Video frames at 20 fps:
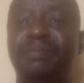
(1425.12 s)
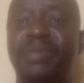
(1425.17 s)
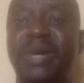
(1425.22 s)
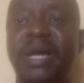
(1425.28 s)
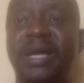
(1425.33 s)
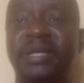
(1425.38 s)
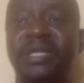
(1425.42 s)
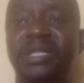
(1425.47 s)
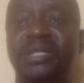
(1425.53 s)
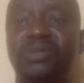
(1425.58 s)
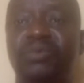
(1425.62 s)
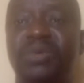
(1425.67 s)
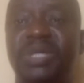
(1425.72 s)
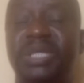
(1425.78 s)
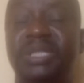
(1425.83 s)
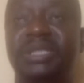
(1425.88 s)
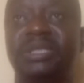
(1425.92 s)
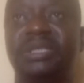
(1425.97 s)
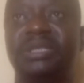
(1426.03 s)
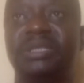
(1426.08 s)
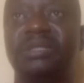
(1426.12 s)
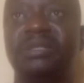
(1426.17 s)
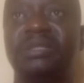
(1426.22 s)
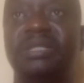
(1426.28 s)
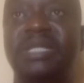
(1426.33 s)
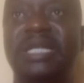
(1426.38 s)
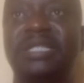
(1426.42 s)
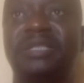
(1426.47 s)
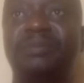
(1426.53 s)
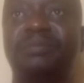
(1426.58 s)
Paris 8.
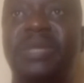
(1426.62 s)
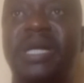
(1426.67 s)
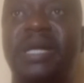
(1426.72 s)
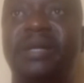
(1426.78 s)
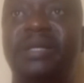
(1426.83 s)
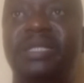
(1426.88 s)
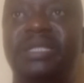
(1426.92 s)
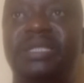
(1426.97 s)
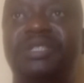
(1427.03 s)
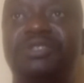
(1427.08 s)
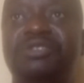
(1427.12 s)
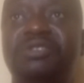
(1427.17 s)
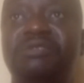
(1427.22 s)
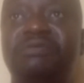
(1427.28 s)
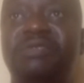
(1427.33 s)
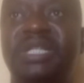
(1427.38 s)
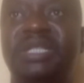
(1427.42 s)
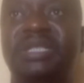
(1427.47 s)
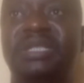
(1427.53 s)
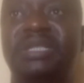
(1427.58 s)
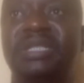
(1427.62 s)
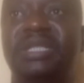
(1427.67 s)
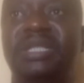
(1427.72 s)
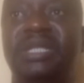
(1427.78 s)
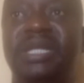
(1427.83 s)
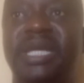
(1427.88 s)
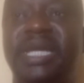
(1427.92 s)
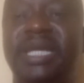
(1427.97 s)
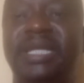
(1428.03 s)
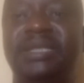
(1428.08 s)
That's Paris University
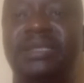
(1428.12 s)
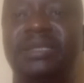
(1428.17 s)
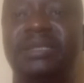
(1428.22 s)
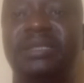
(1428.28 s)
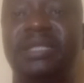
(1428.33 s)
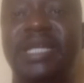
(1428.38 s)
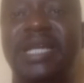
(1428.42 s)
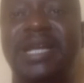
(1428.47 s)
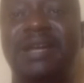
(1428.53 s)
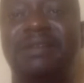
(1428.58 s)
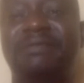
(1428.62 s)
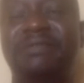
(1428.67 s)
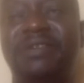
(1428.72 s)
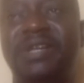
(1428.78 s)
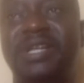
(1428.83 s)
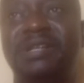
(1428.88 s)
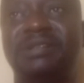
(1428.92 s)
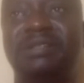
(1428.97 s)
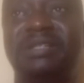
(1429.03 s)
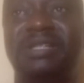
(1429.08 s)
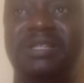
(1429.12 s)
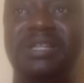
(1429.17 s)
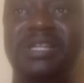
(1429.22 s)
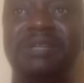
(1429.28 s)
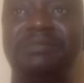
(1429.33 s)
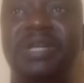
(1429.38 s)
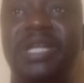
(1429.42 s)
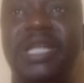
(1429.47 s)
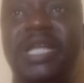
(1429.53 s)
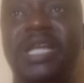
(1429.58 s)
8. They
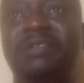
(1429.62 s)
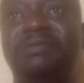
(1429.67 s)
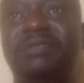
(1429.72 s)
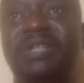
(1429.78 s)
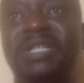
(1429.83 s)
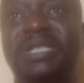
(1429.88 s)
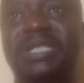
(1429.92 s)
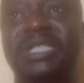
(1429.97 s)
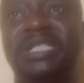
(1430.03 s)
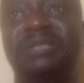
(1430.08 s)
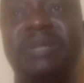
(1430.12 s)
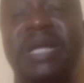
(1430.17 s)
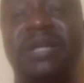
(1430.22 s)
label their universities by